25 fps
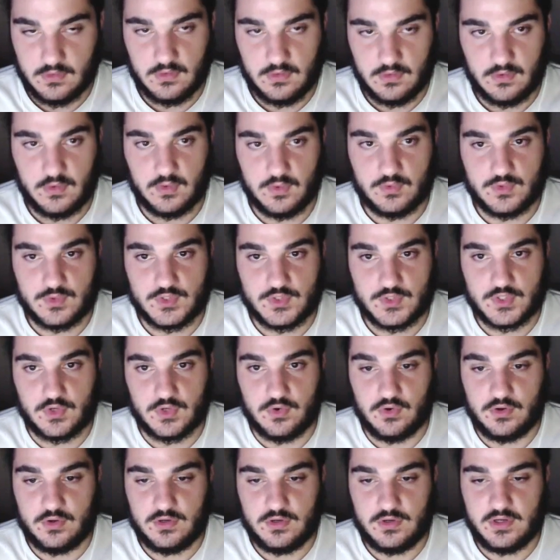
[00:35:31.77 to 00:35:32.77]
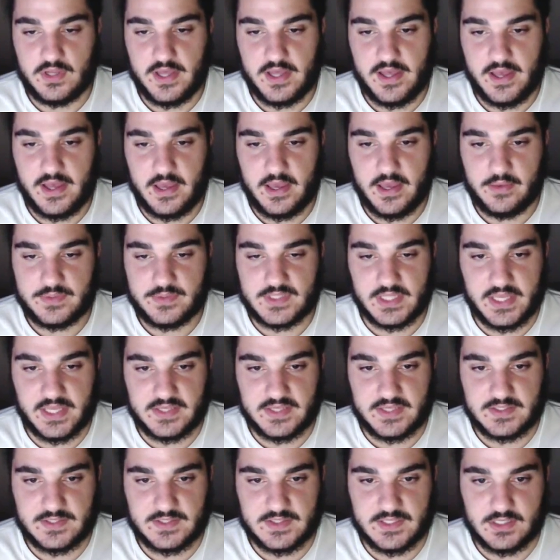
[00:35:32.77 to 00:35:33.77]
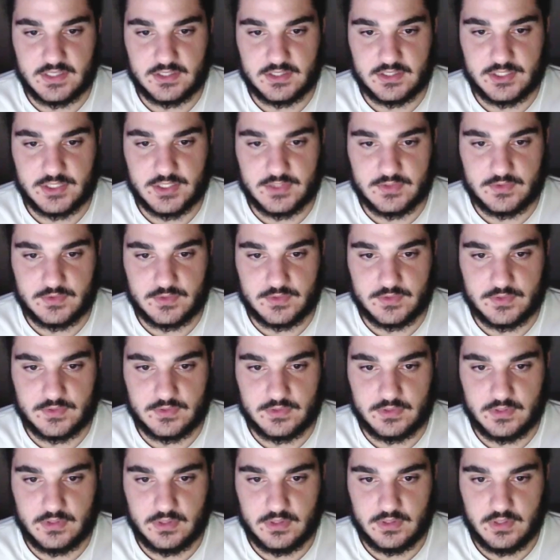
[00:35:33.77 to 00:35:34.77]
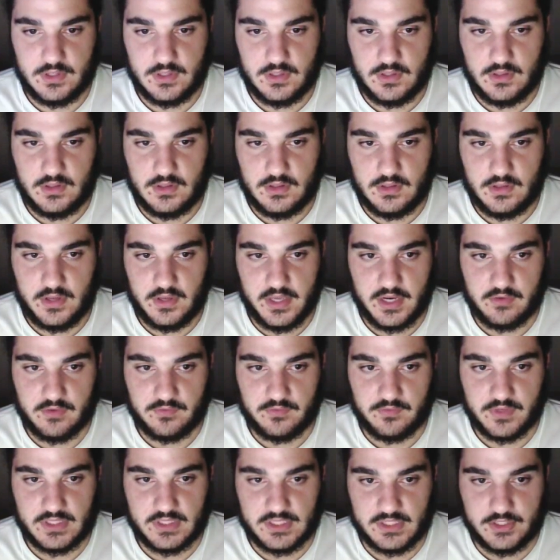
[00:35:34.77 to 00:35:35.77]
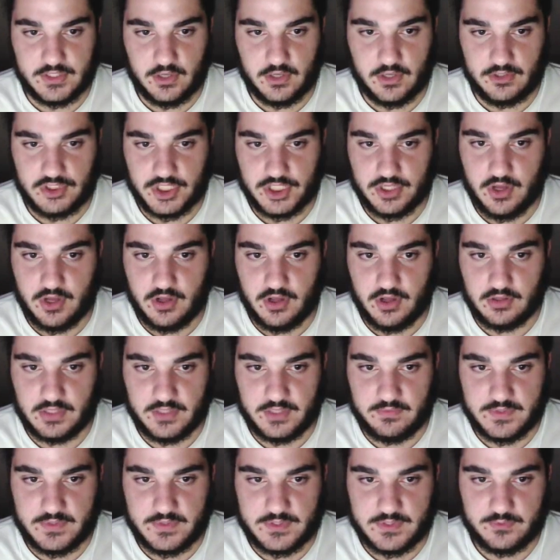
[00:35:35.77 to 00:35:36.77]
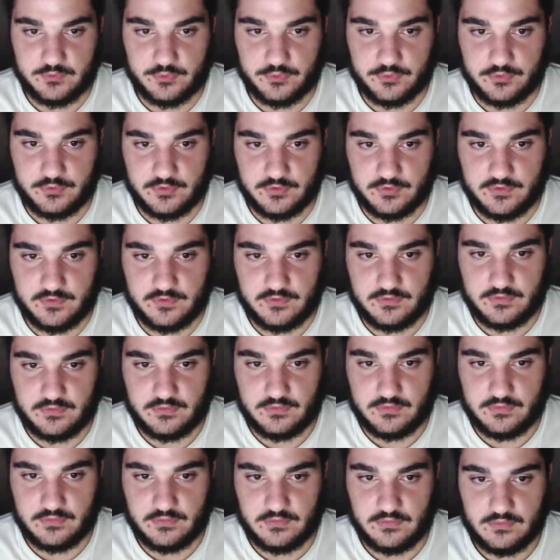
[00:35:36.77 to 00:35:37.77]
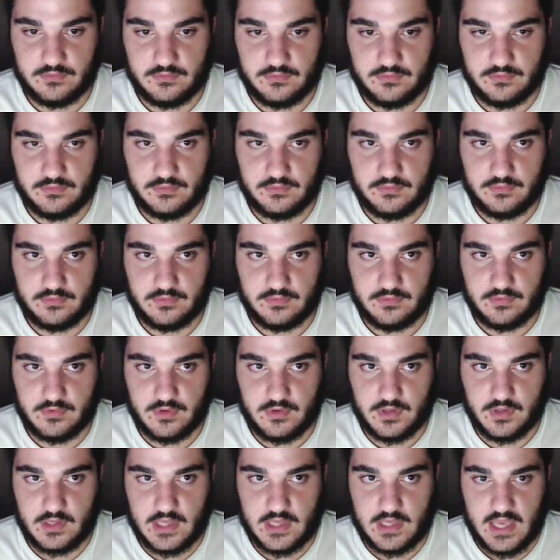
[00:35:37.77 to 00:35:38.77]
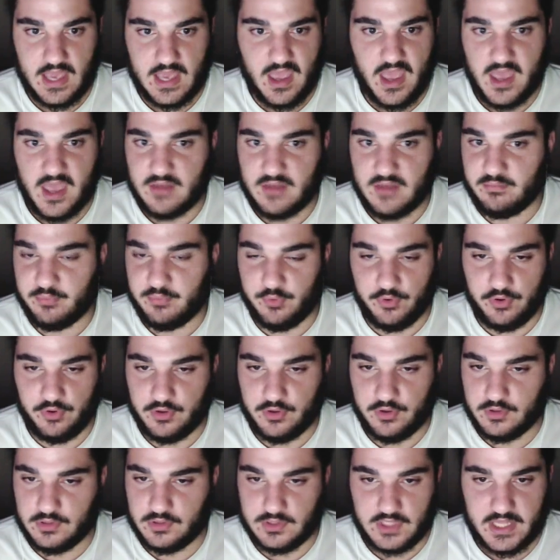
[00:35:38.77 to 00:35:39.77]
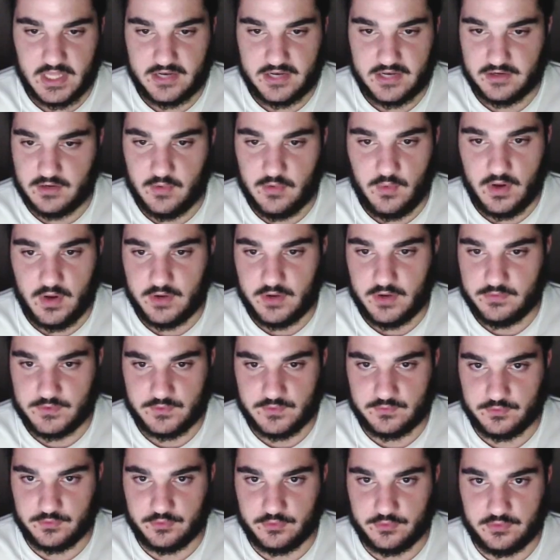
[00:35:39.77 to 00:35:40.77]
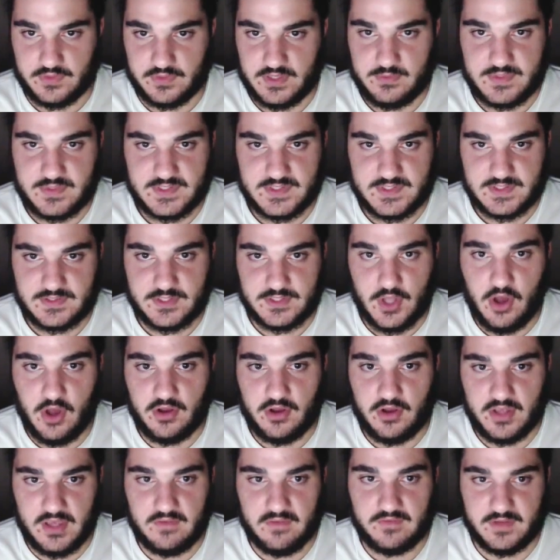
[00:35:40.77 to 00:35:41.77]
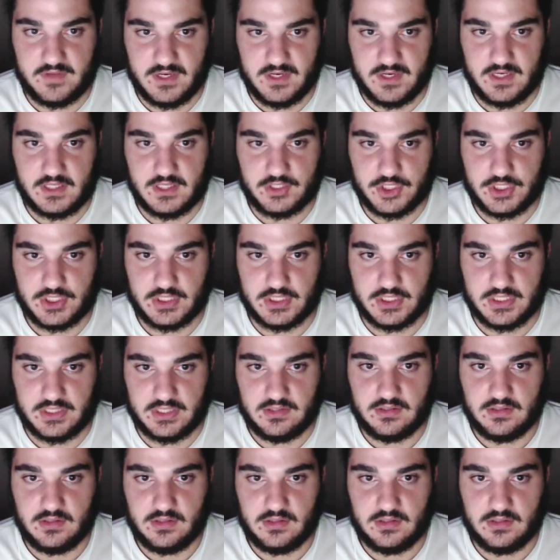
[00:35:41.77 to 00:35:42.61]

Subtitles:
Who scored? It was Alexis Sanchez who scored in a really dodgy goal. It was ruled handball. I don't know what it was ruled. It was not given initially.